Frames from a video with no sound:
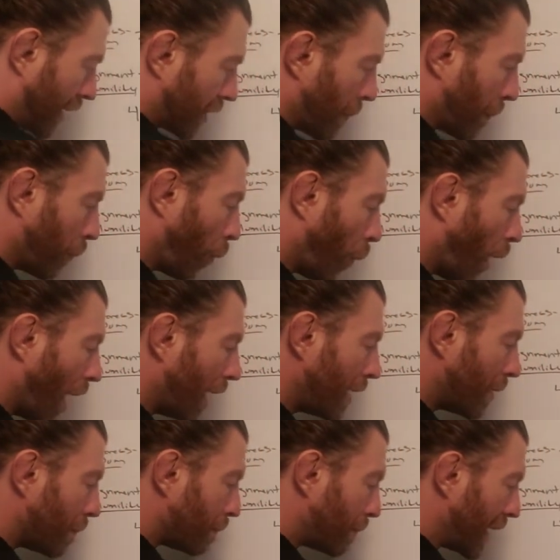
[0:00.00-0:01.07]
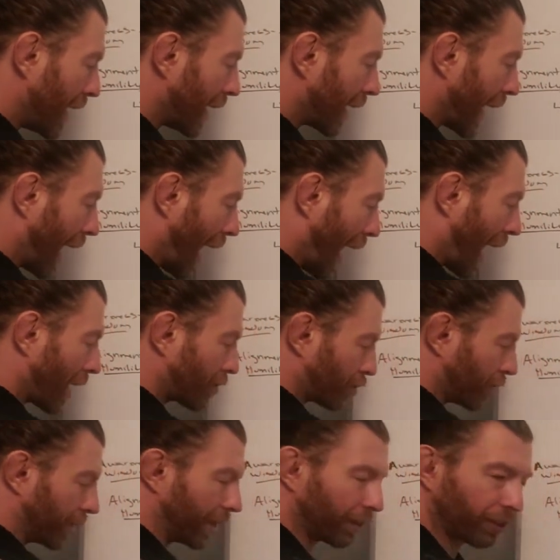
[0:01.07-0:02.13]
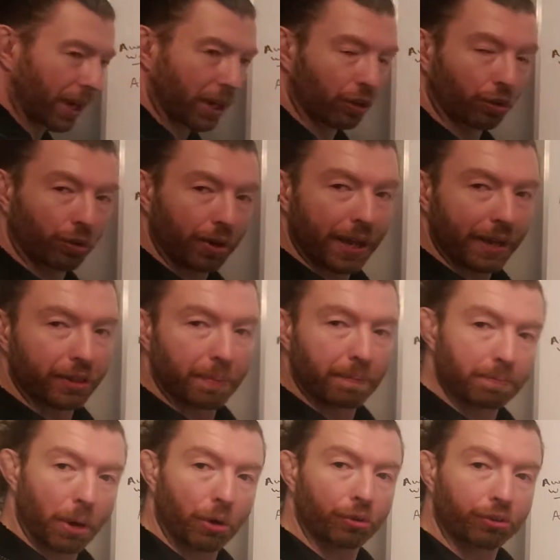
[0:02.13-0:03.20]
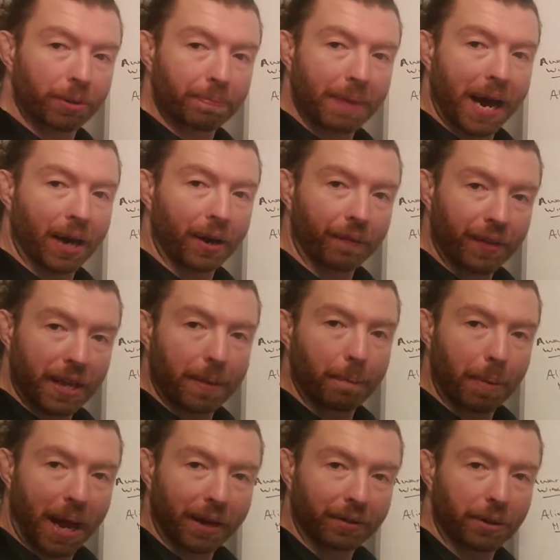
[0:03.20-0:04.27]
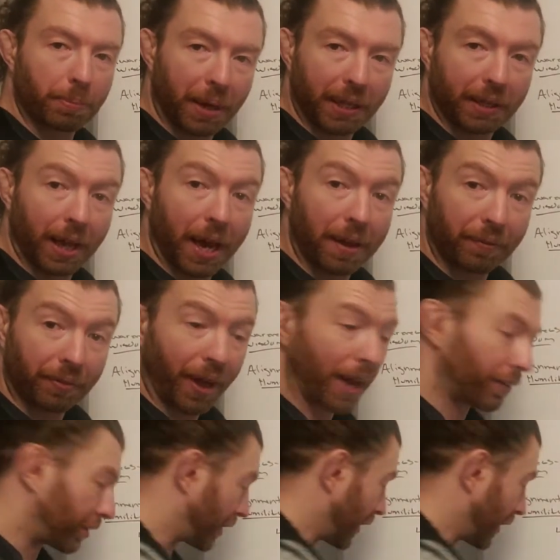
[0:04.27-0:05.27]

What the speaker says: the one big action that's going to create the most amount of impact in my life. That's the